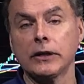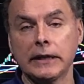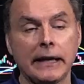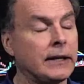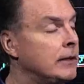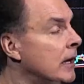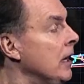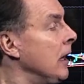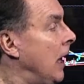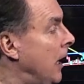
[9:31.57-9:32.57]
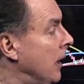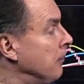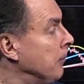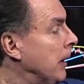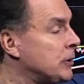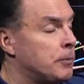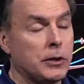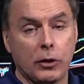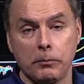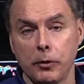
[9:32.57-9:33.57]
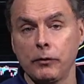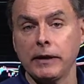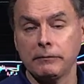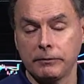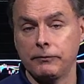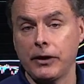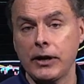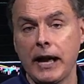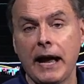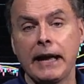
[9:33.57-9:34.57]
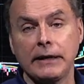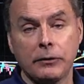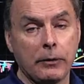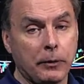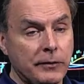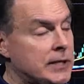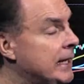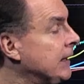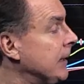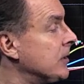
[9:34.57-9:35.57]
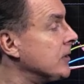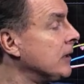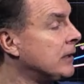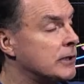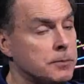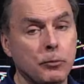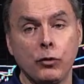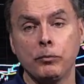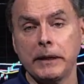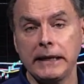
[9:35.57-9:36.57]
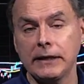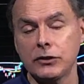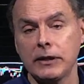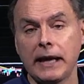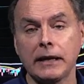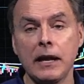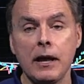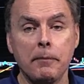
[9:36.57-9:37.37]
Again, moving very high, and we've seen this movement into that.